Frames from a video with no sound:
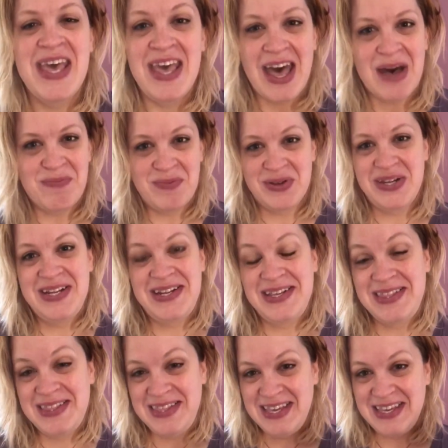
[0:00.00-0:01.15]
I'll put it
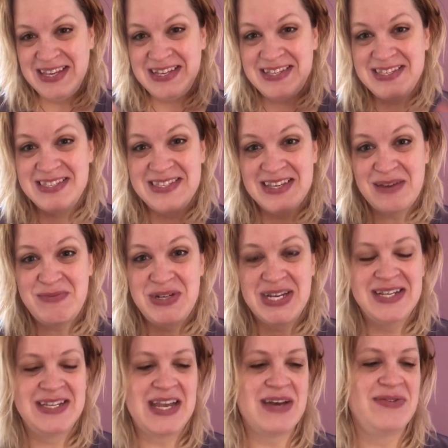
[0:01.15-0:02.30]
in the
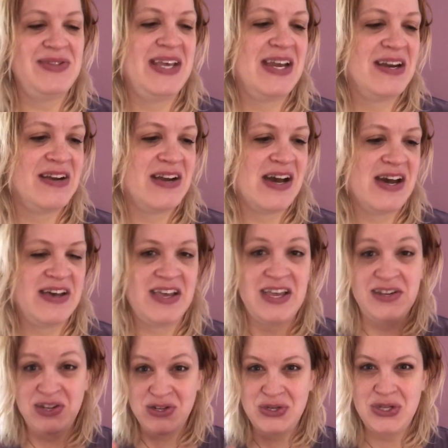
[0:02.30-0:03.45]
subject down there on
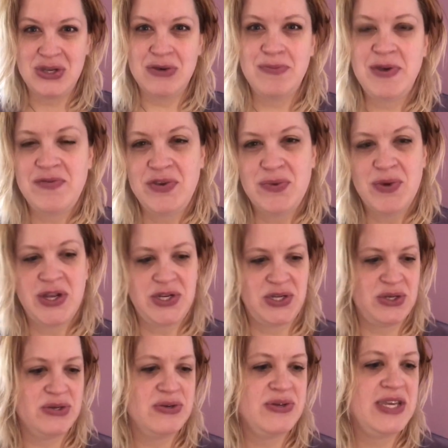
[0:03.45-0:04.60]
YouTube if you want
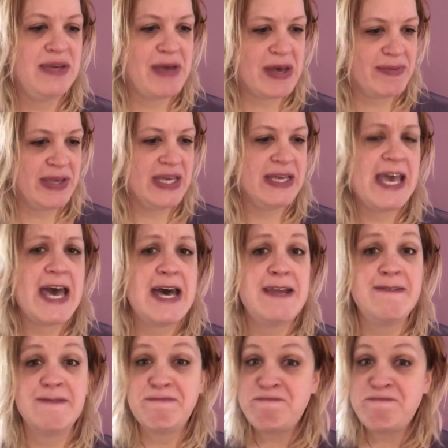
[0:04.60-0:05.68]
to email me. And